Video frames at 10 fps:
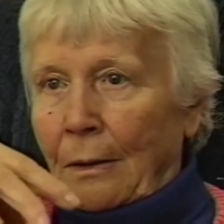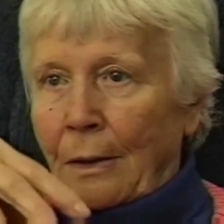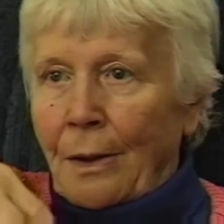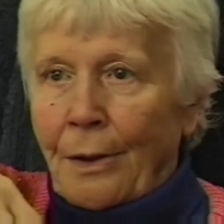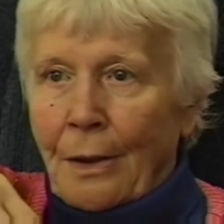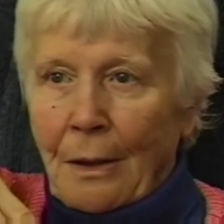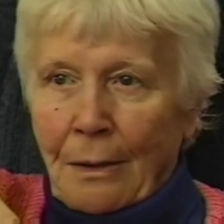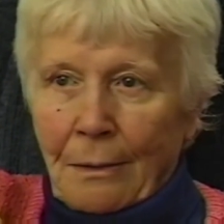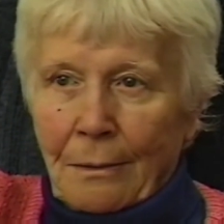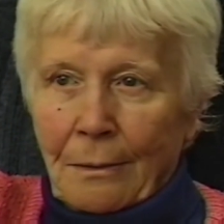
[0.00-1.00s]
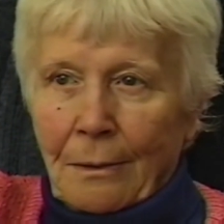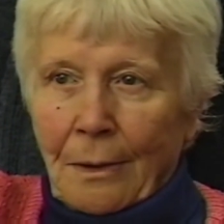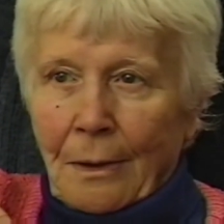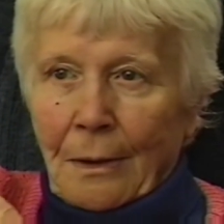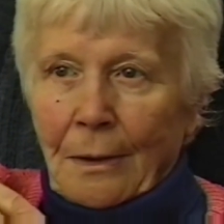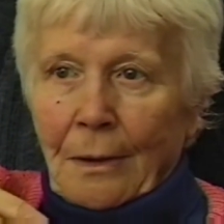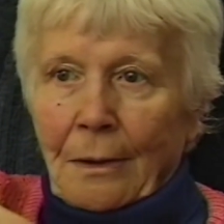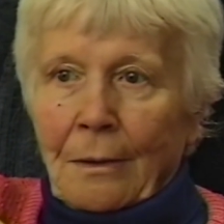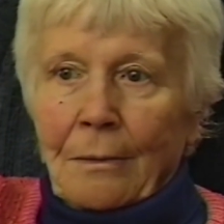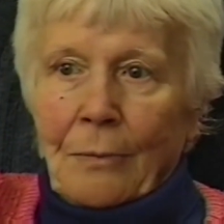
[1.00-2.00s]
in
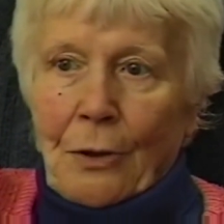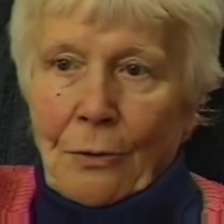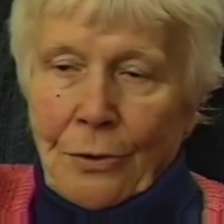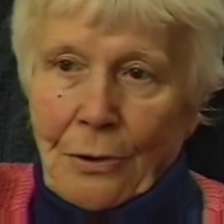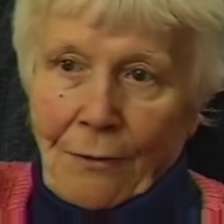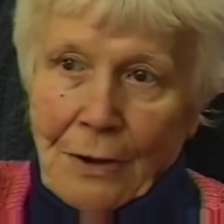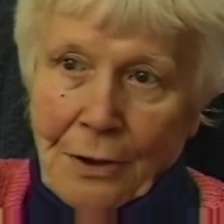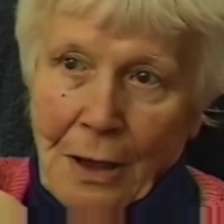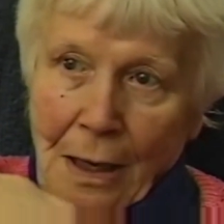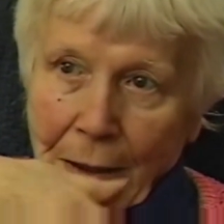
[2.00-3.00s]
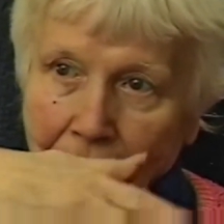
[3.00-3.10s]
because it was right